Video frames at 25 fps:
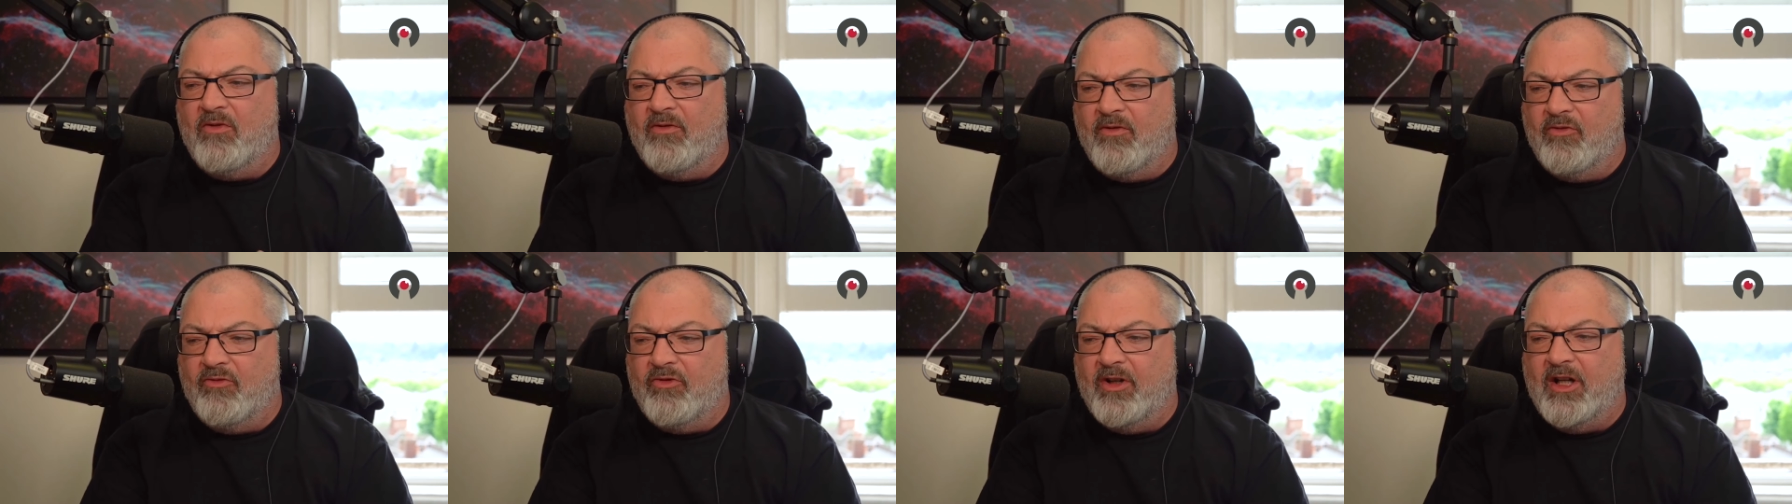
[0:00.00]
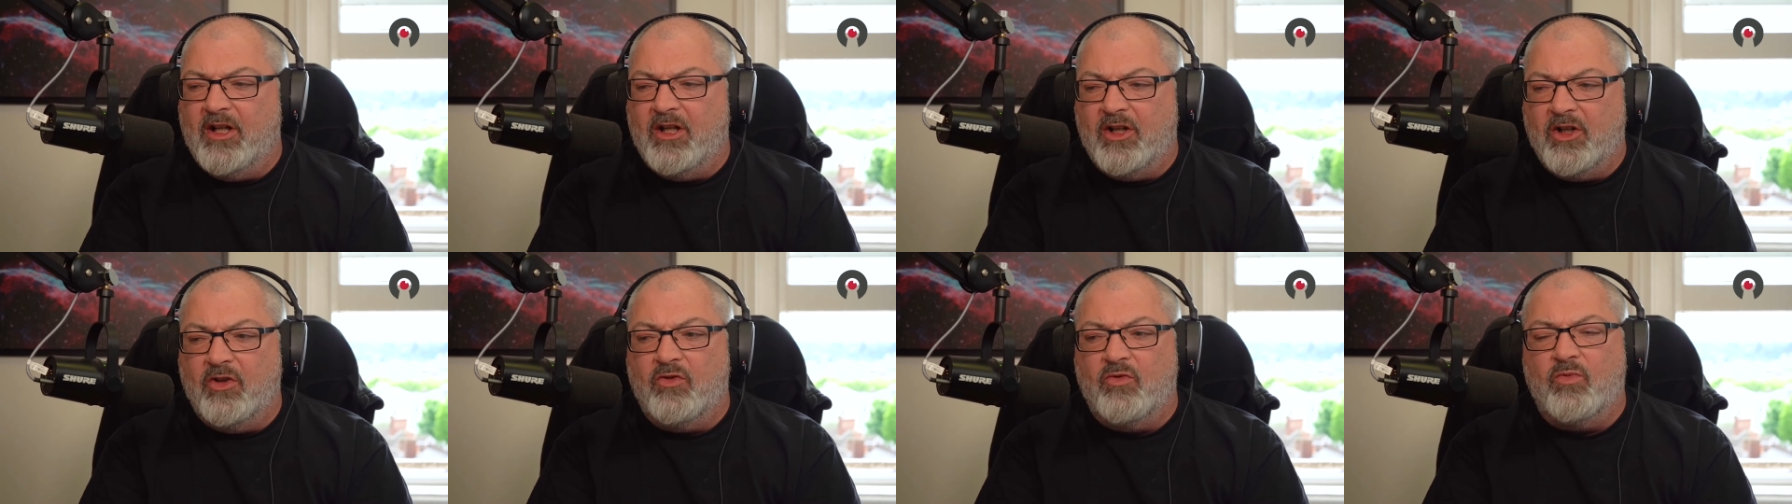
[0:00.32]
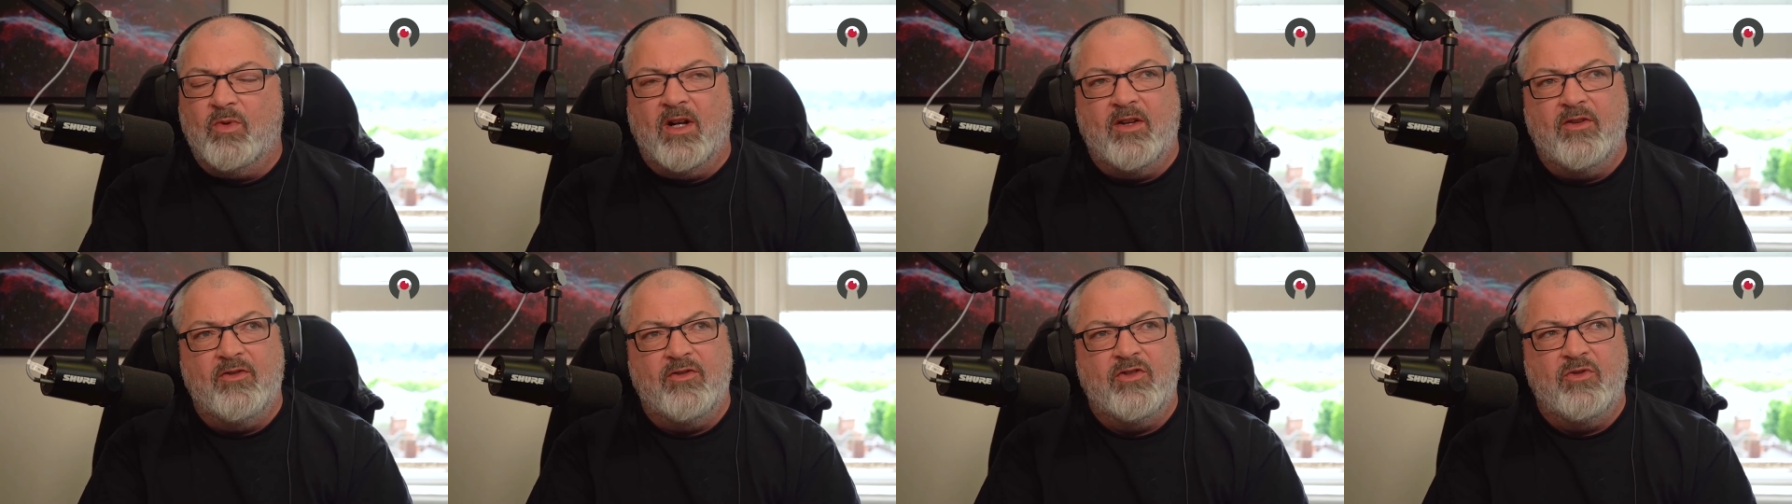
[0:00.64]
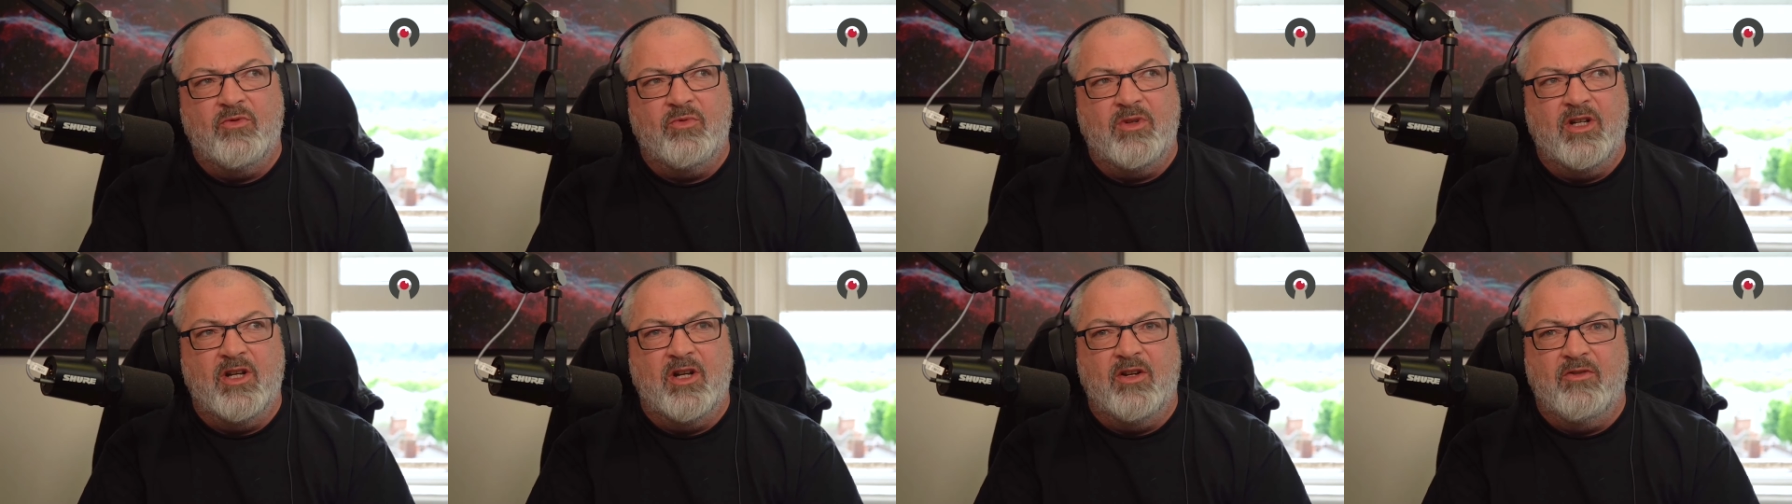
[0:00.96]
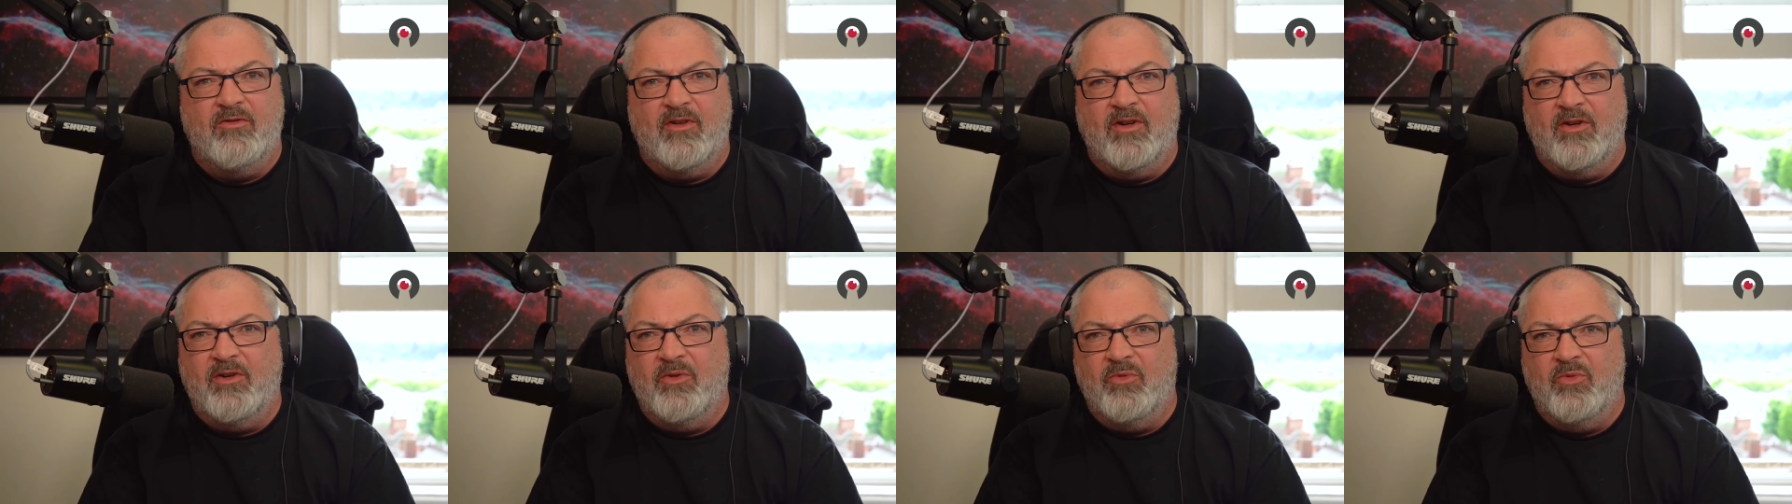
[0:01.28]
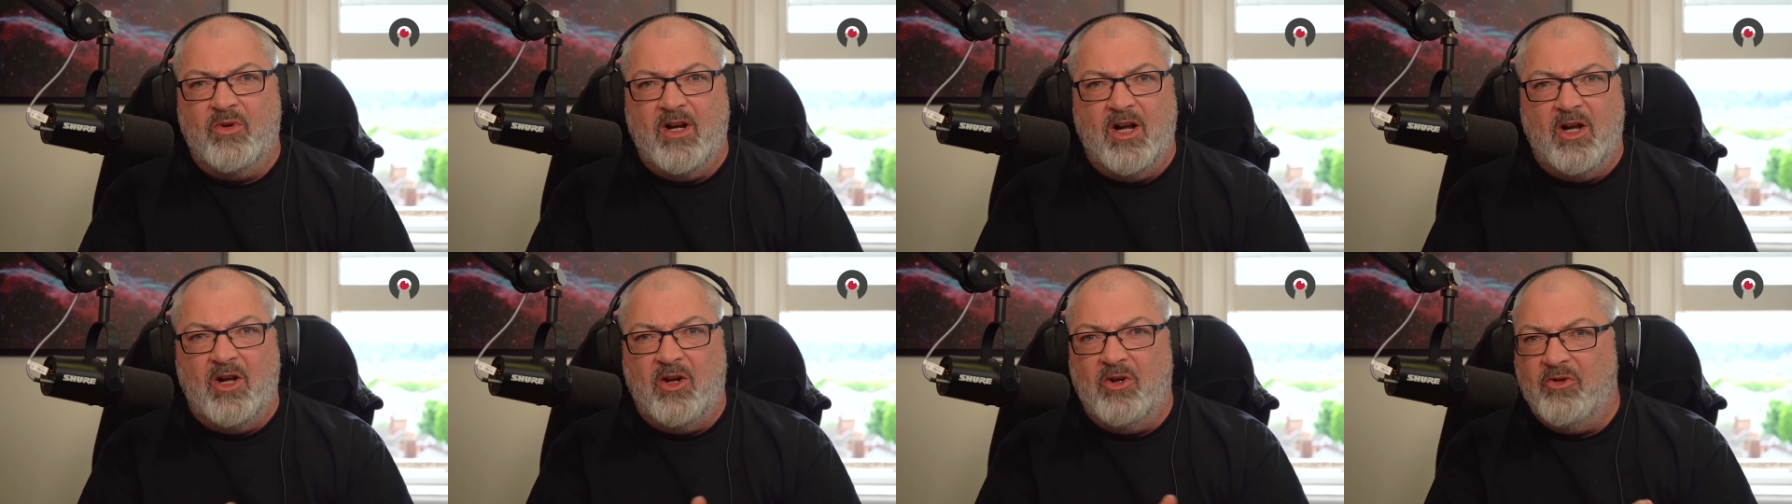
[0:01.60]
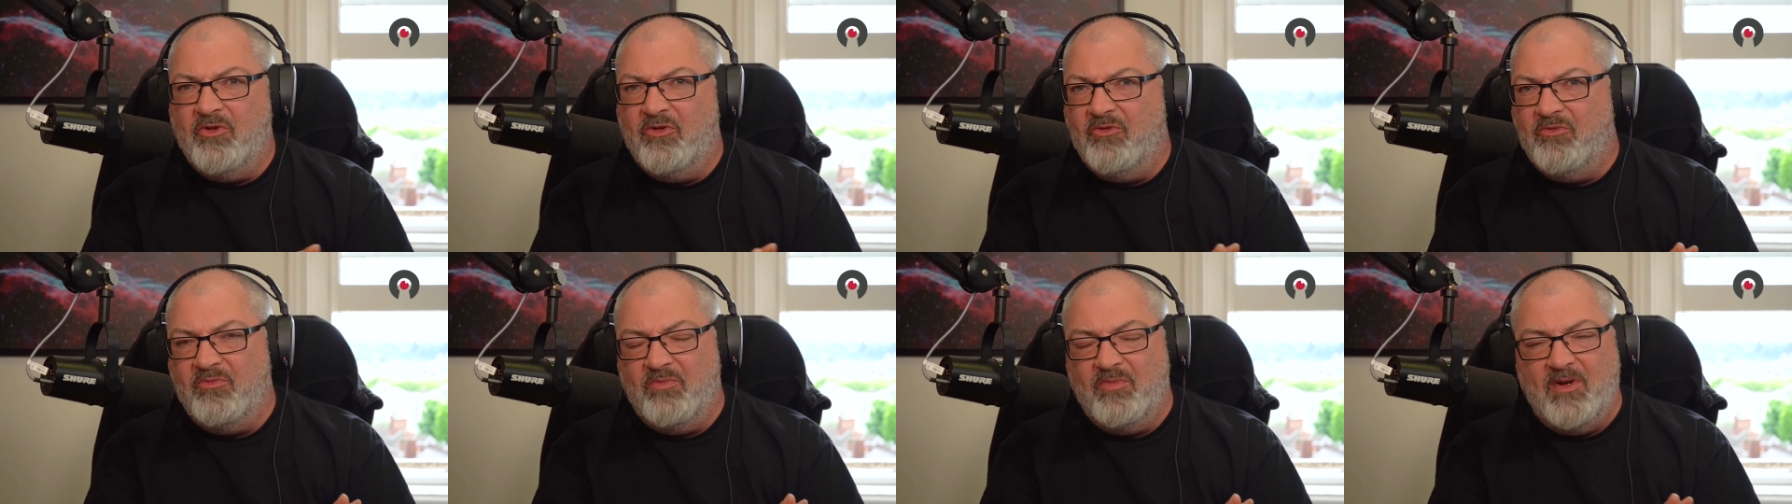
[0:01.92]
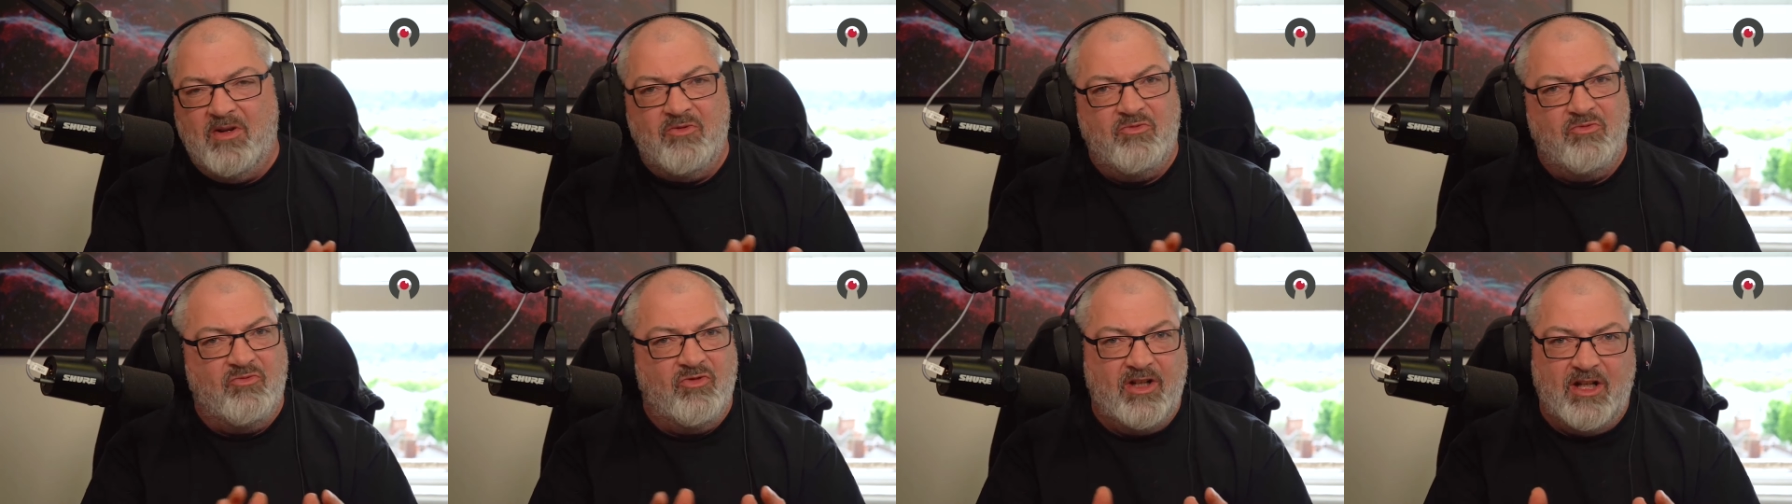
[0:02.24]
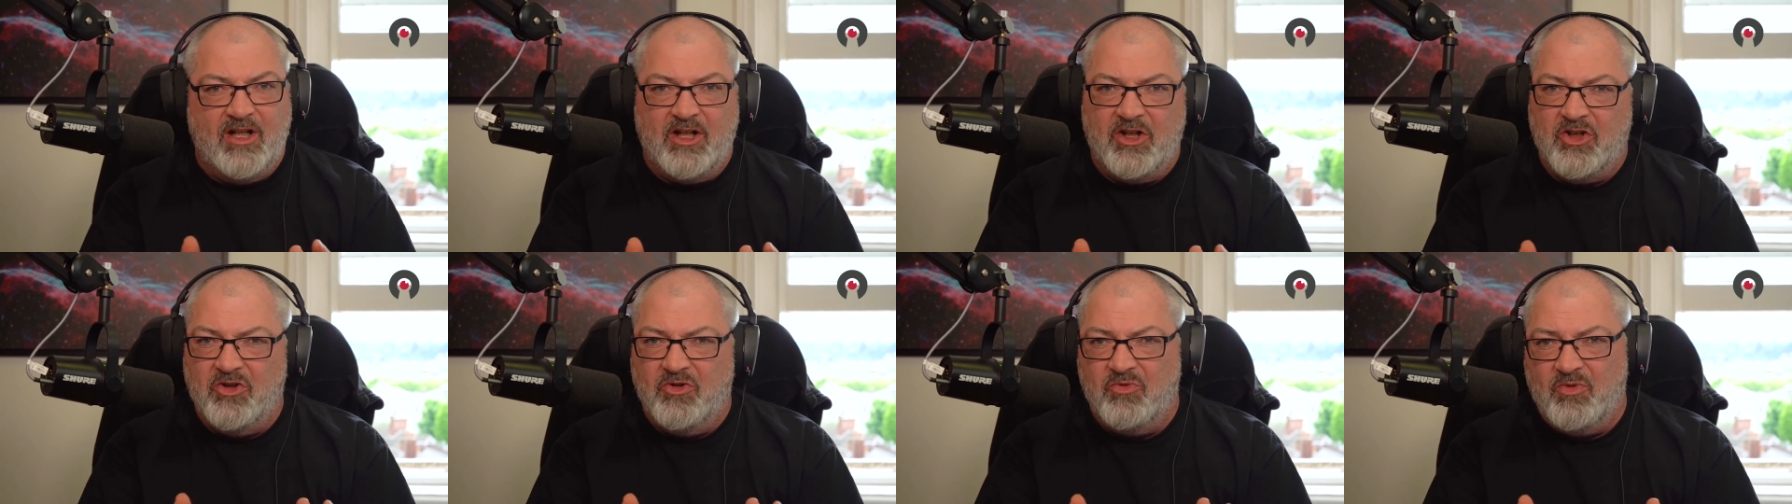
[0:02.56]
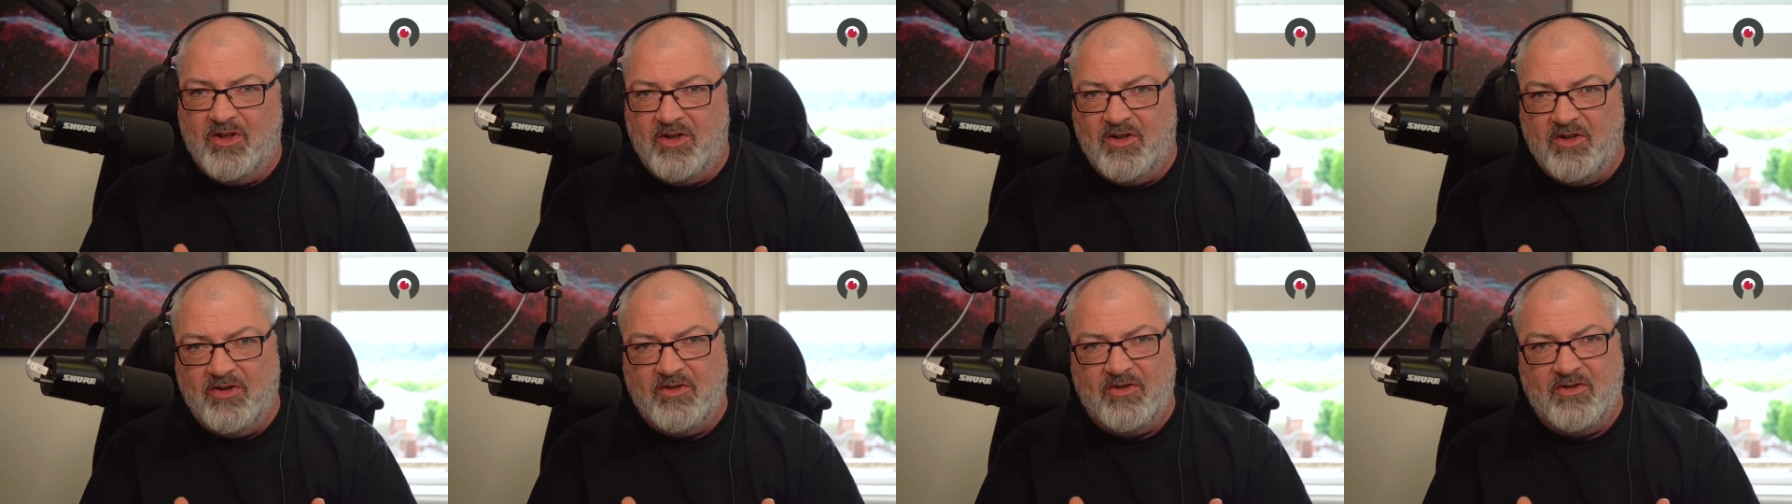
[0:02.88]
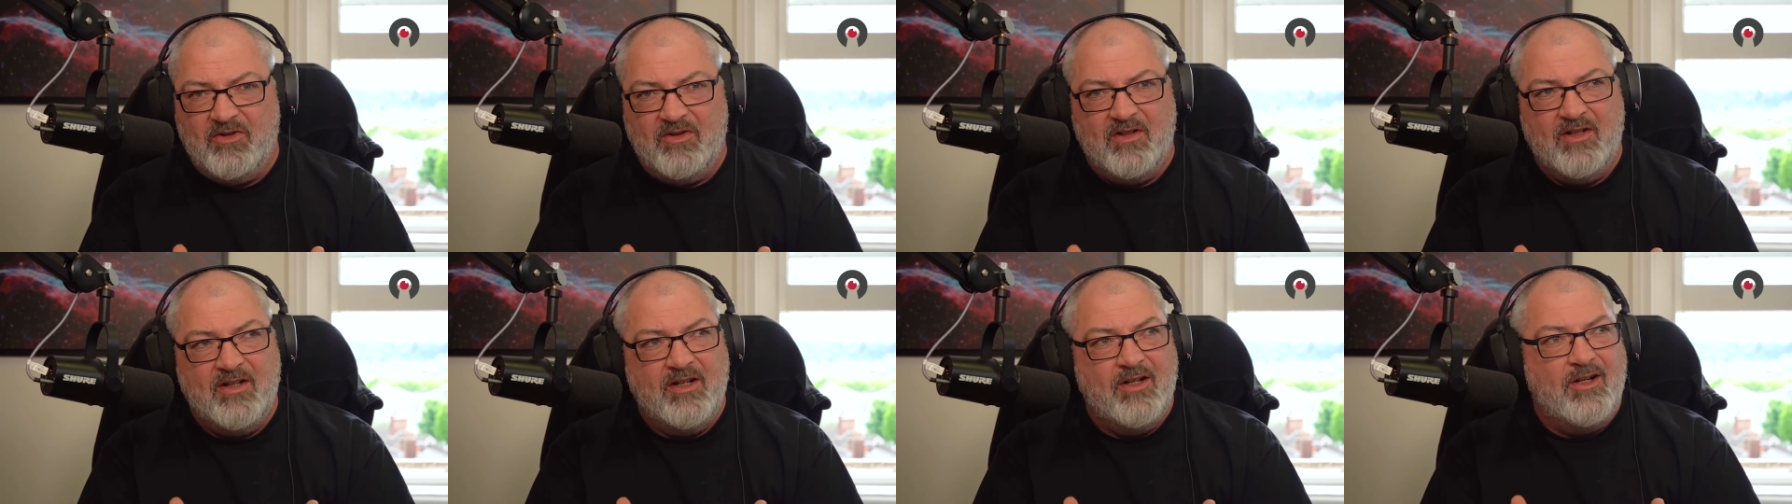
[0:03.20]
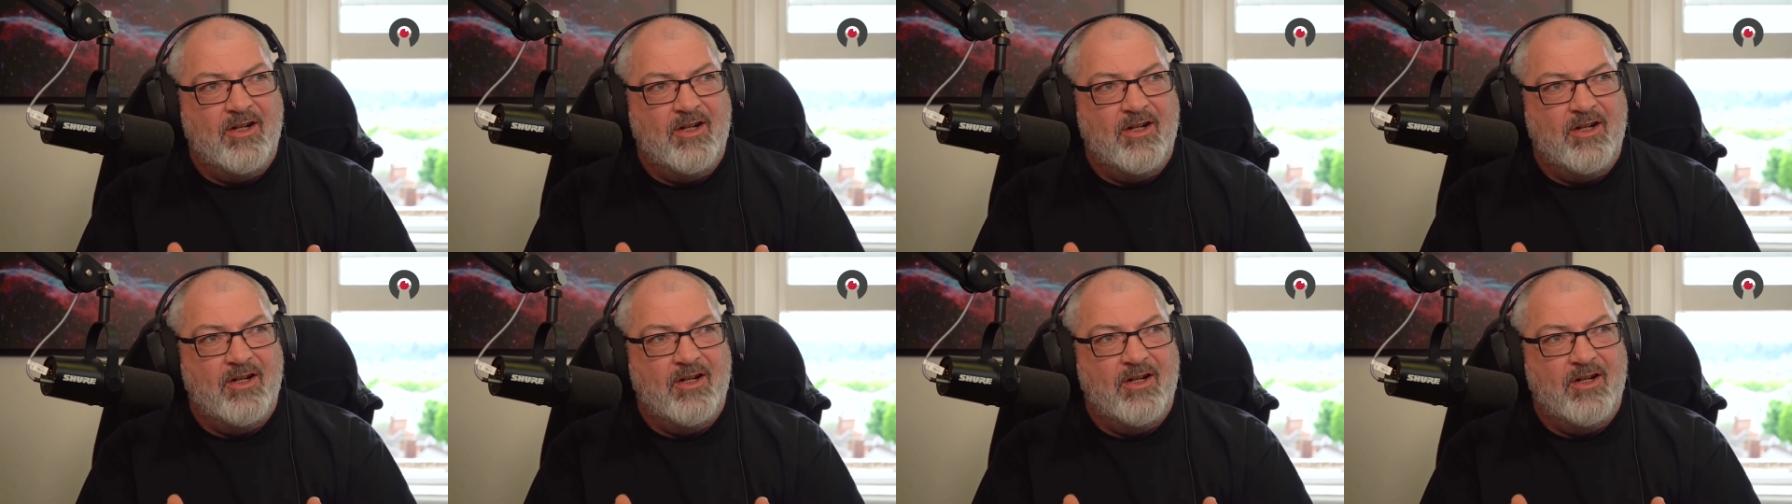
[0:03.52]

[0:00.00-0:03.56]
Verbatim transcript: of the really good ones that we know very well who've been really good with us.